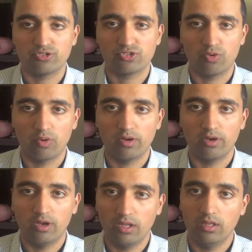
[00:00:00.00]
score at
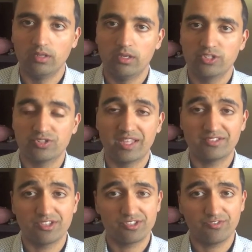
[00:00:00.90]
all. So
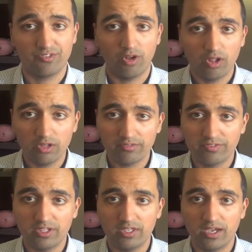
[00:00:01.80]
that does it for all of
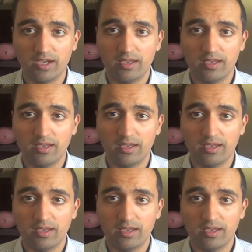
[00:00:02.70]
the